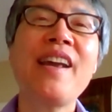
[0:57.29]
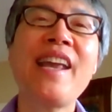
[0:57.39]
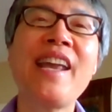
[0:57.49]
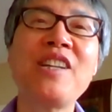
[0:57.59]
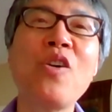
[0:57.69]

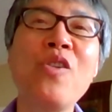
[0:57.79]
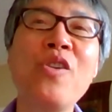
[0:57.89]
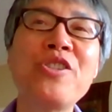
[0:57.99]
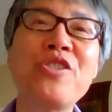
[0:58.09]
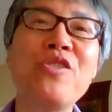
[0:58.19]
and
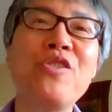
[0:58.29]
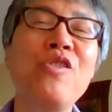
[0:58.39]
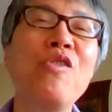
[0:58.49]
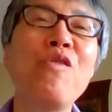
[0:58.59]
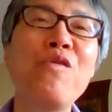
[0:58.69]

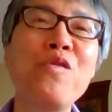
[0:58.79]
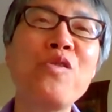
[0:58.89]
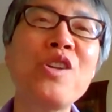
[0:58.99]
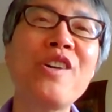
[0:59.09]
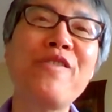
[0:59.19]
also
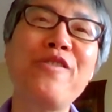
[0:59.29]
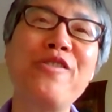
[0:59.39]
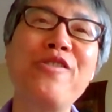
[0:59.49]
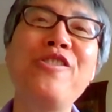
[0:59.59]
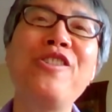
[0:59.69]
full of
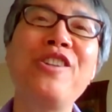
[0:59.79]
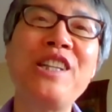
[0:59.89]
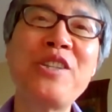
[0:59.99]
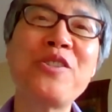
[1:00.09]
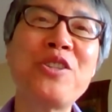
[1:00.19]
little